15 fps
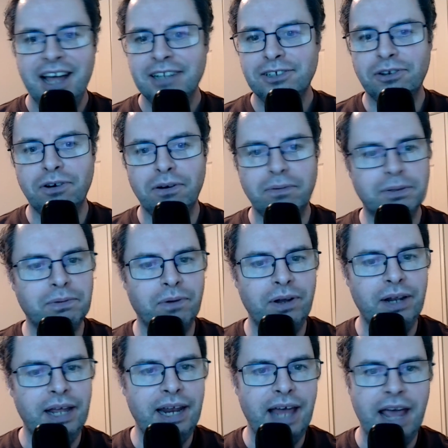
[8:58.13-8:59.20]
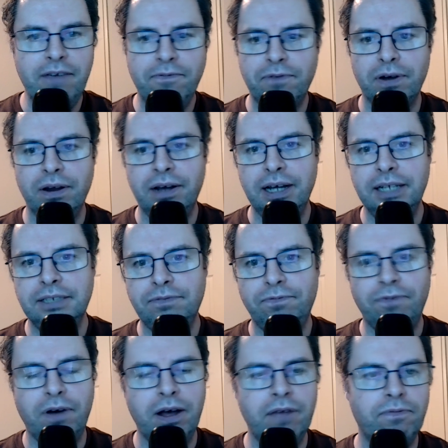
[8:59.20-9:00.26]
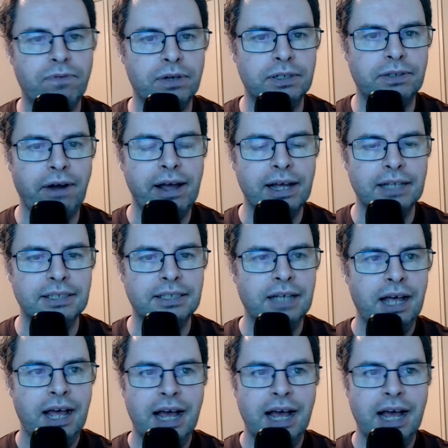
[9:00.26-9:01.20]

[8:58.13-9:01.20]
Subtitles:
Turnovers won then, 8 for the Lions, 5 for the Dragons.